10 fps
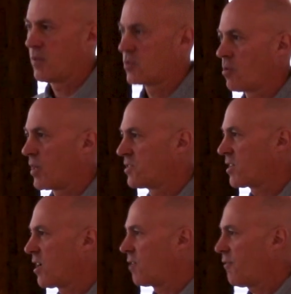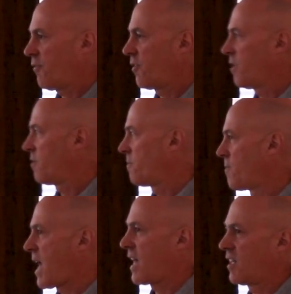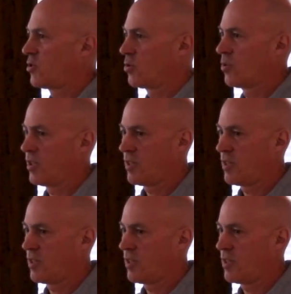And this all kind of flows into